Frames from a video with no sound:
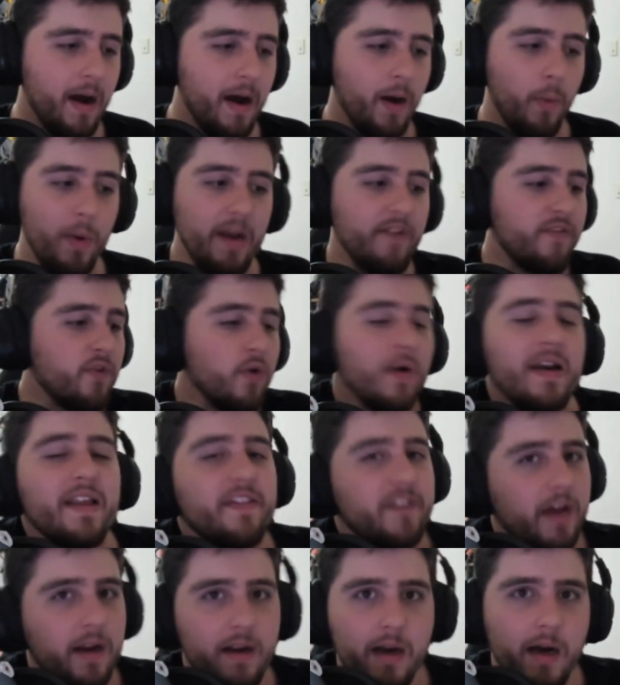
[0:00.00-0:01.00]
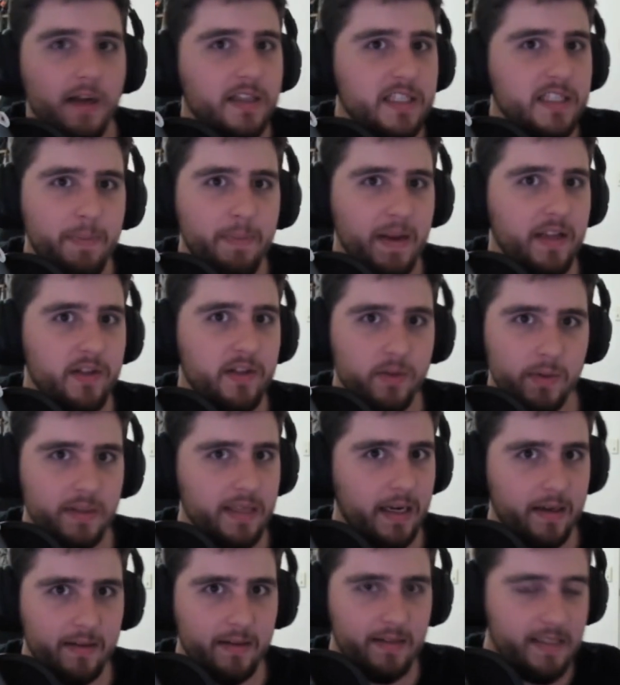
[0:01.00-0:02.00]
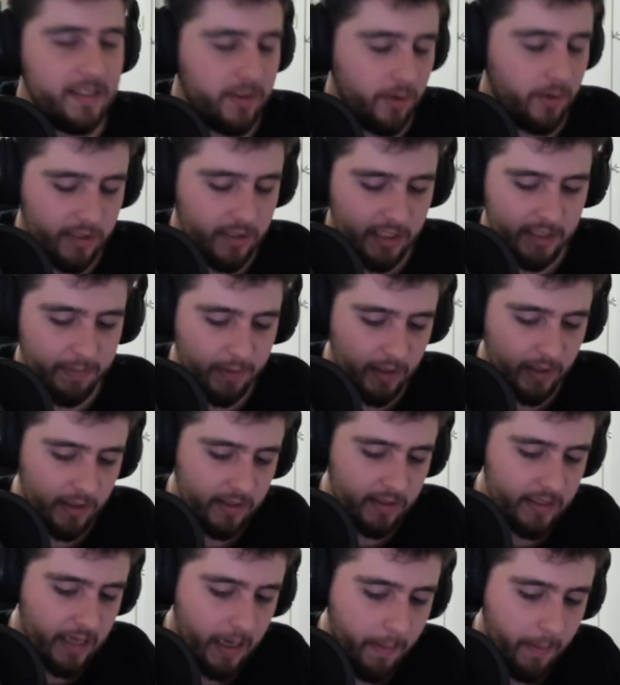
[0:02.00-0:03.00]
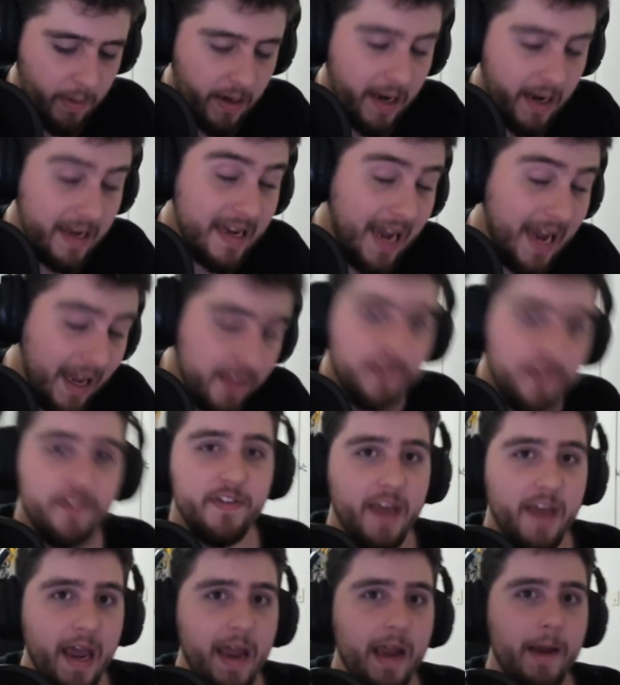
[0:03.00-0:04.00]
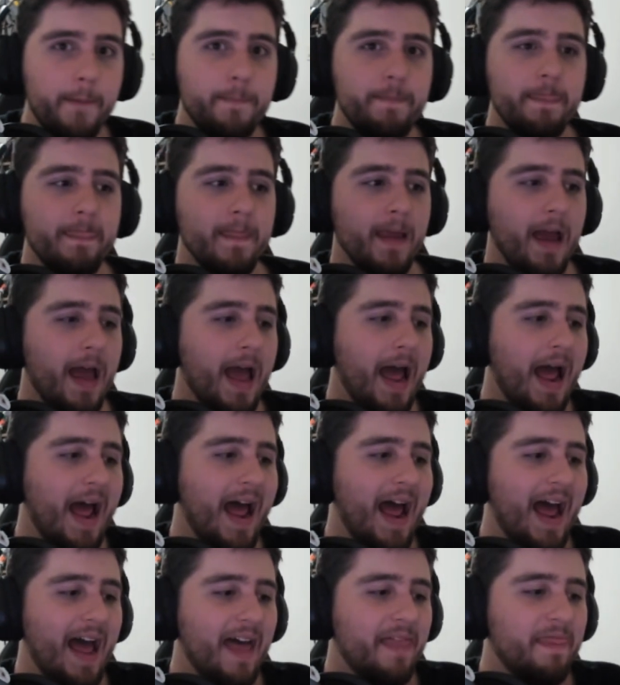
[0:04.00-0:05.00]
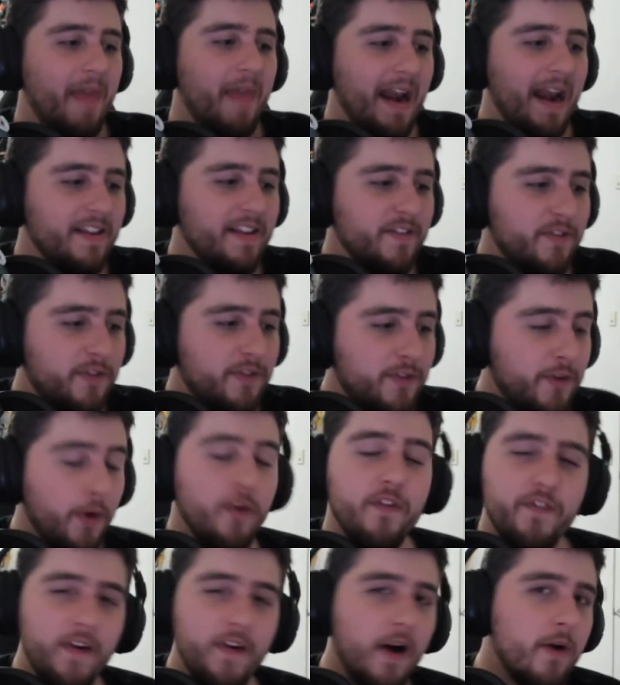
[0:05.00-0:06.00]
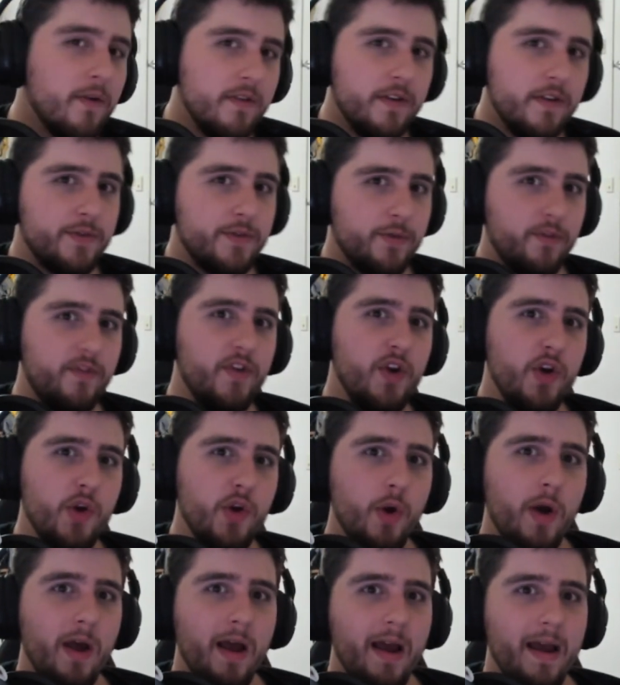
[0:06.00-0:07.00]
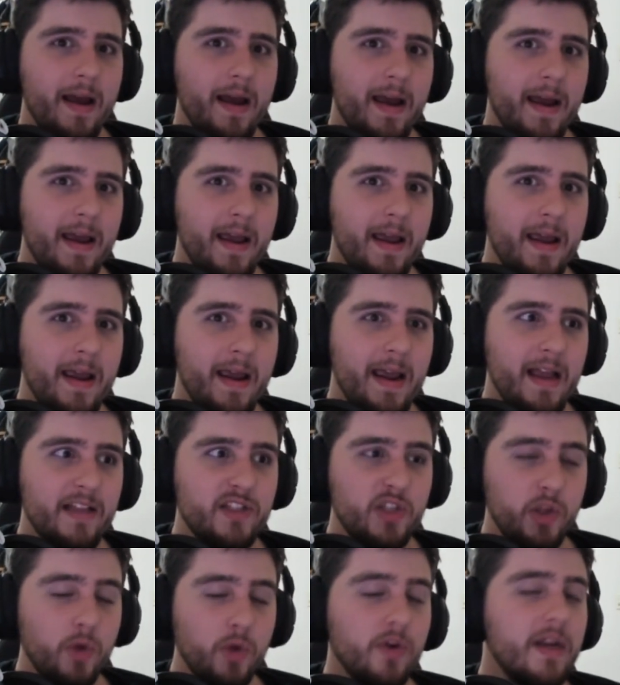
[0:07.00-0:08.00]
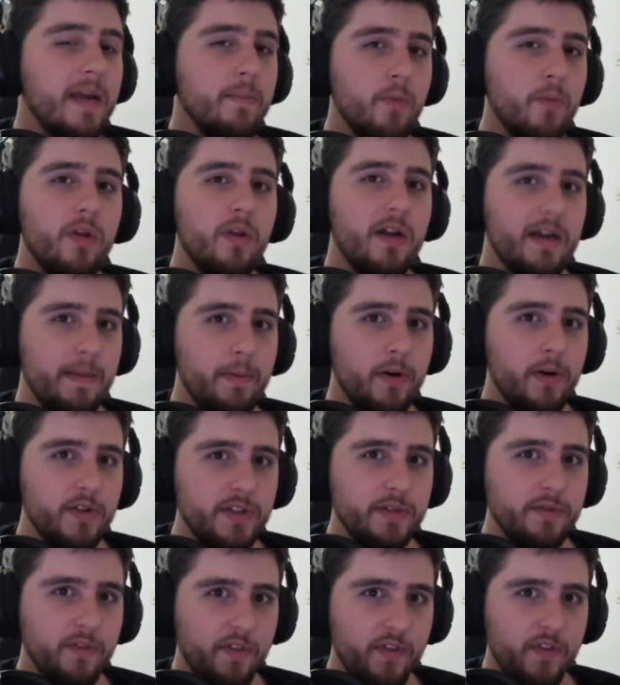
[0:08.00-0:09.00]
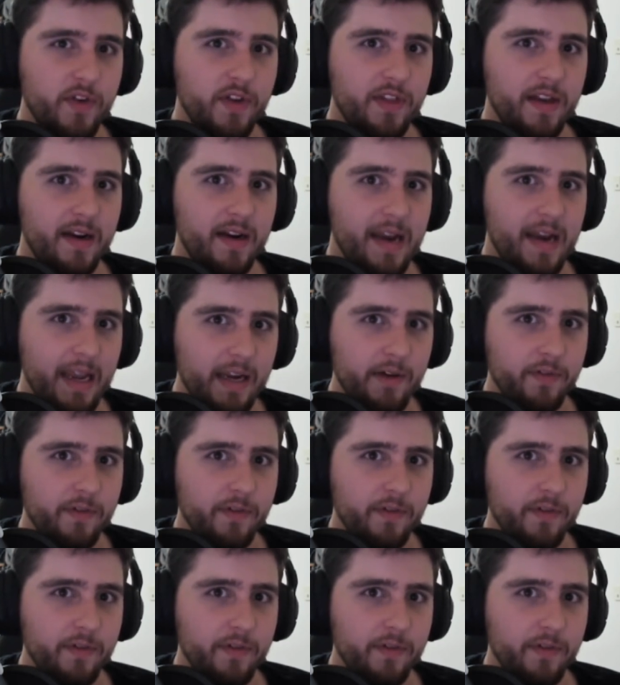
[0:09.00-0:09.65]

Whatever it is, I can't speak to exactly Zero's experience here, but I can say that so far in this review, it's looking more like a positive review than a negative